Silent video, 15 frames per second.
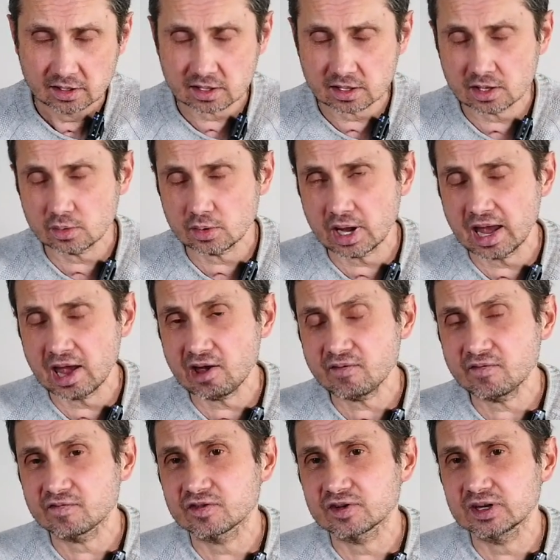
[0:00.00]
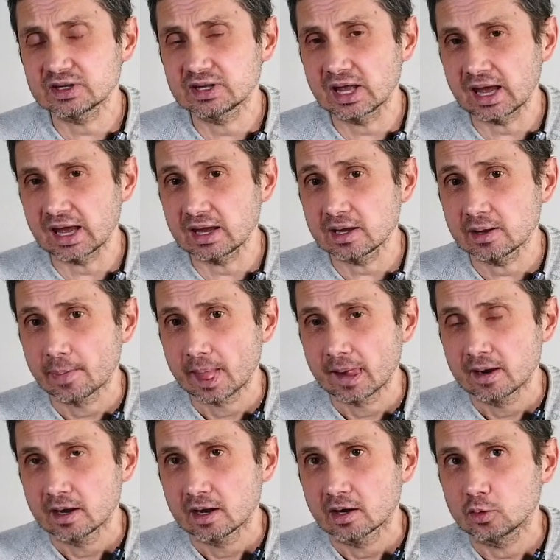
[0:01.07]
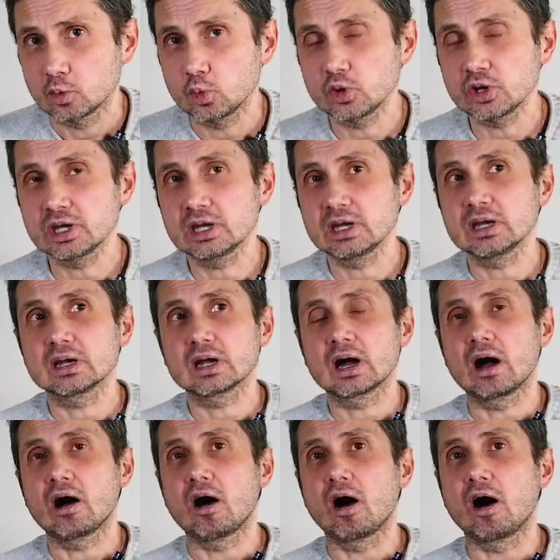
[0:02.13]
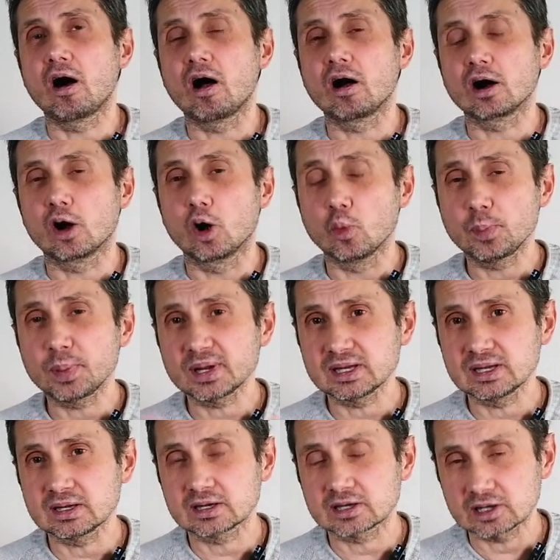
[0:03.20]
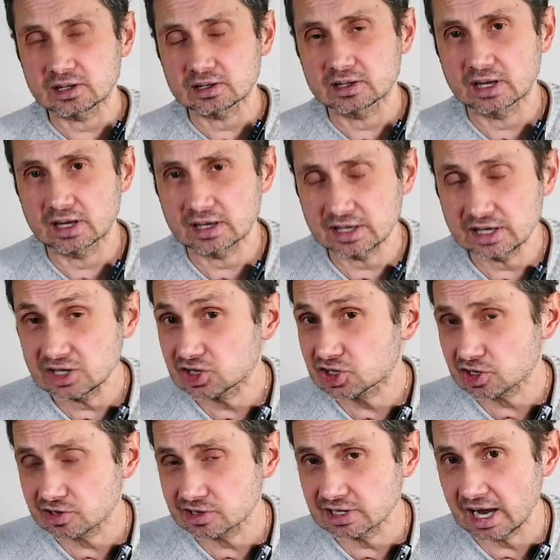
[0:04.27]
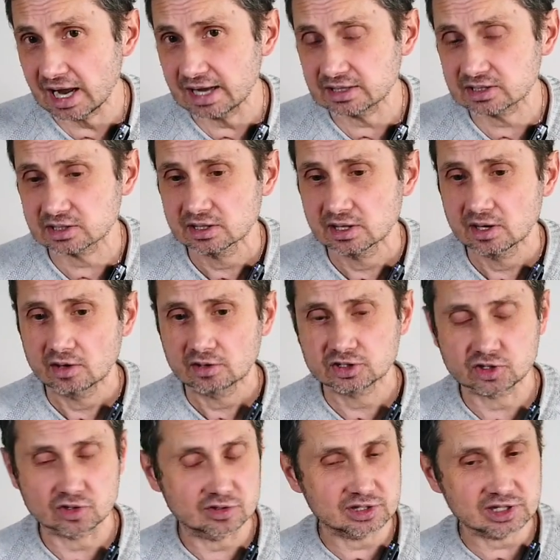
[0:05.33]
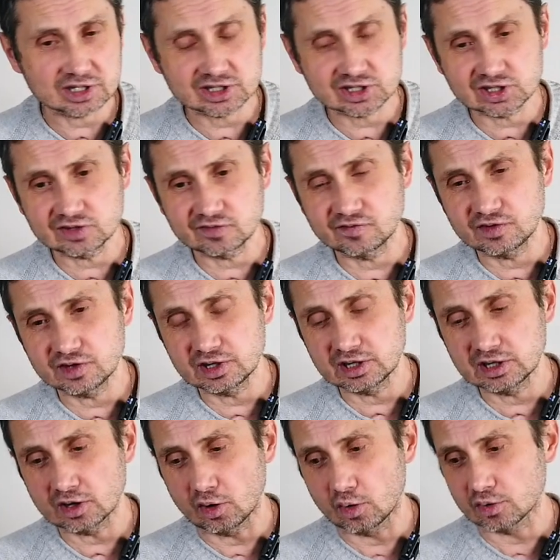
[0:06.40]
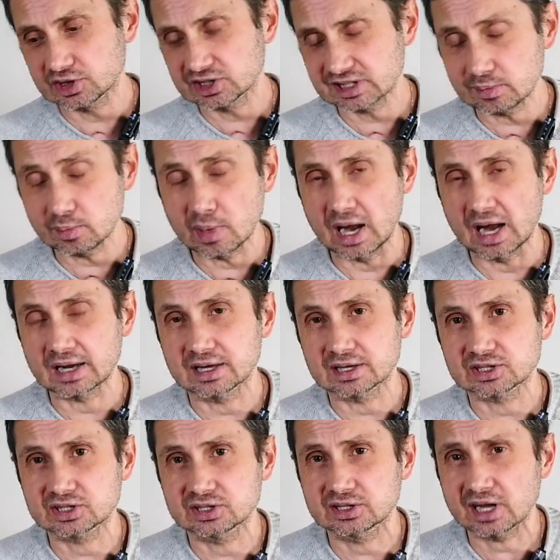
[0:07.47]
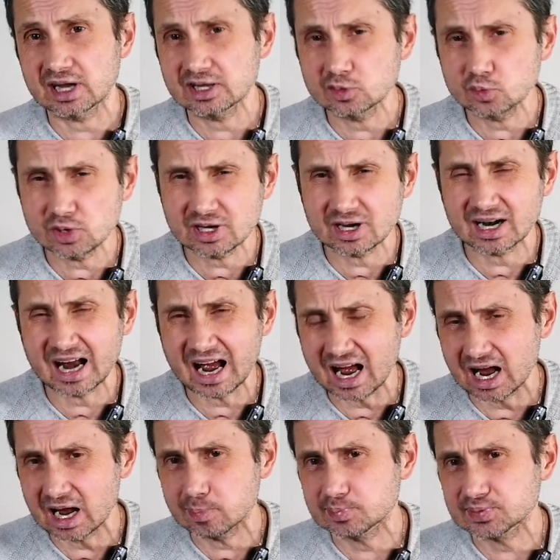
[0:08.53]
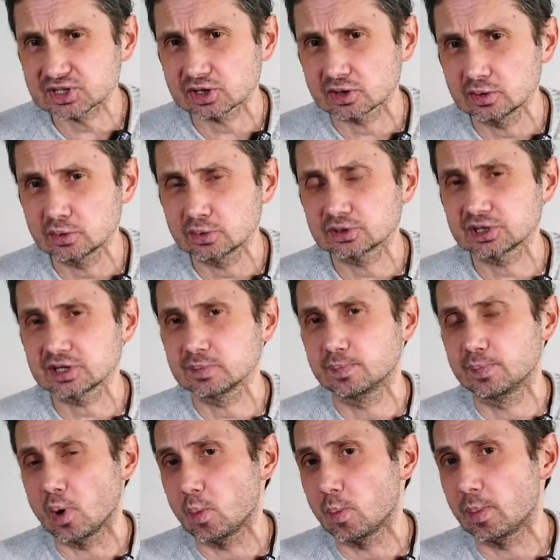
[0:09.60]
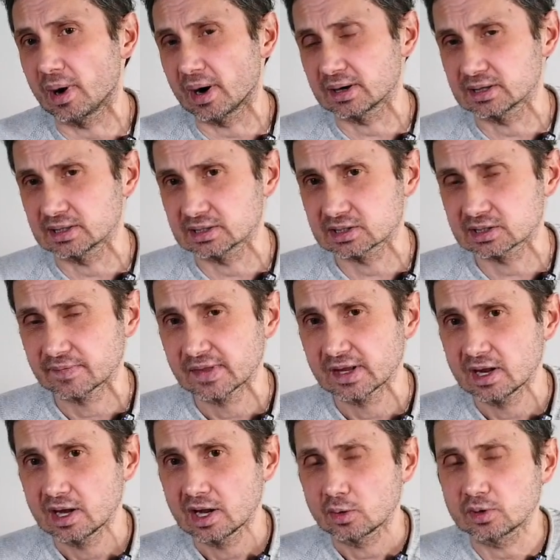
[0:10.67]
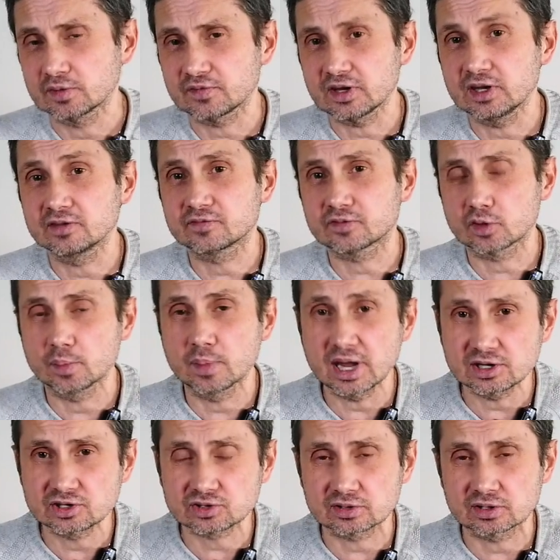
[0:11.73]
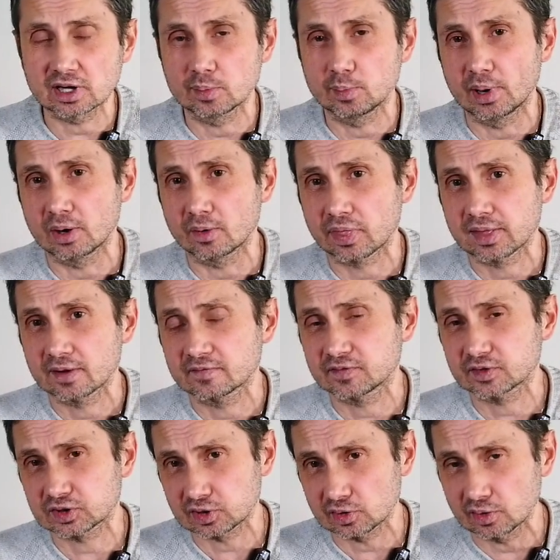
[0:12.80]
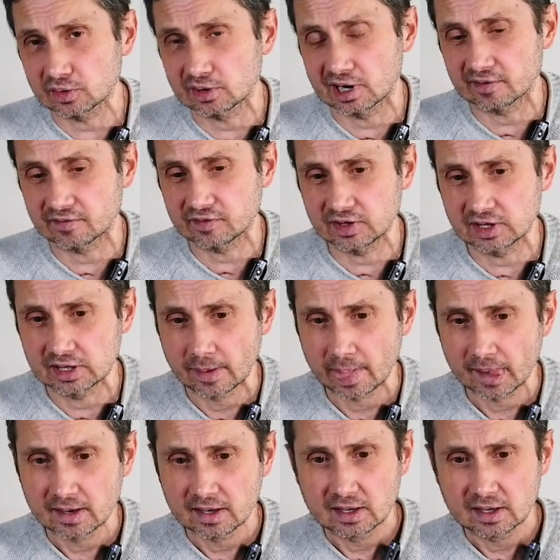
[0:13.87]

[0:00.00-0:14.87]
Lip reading: You know, every day we are opening the internet, turning TV or some magazine, and we are absolutely bombarded with information about photography.